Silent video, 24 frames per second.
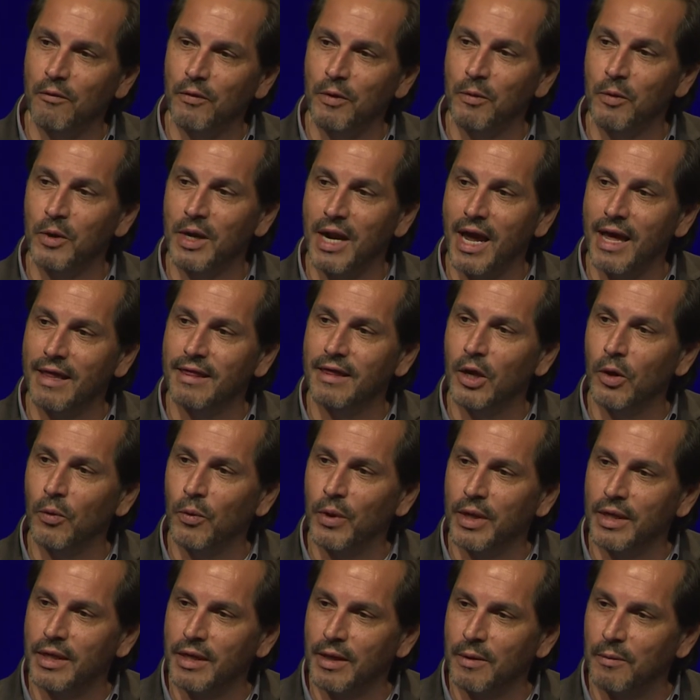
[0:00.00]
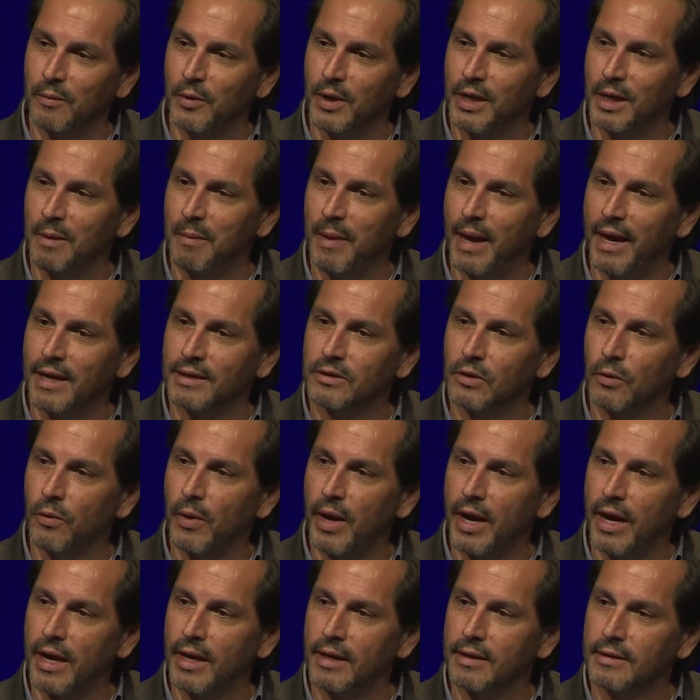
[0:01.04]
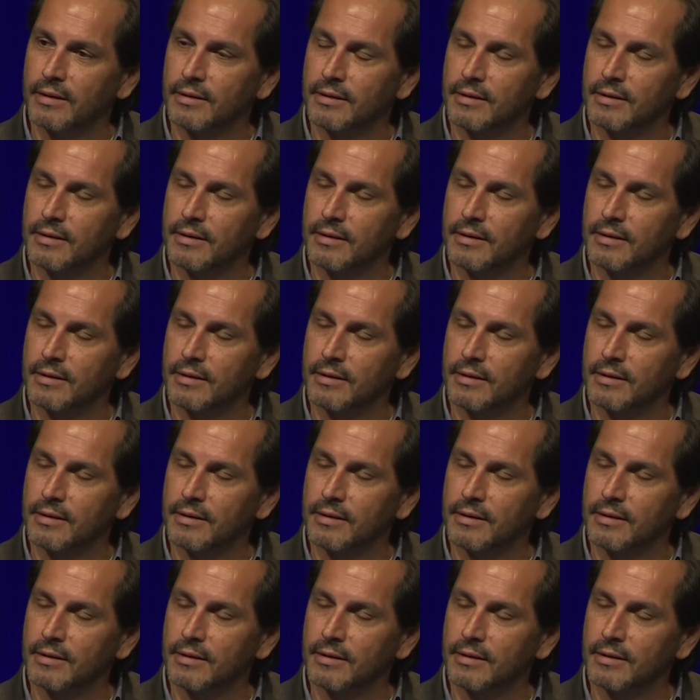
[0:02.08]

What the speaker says: We were not there with him when he passed away.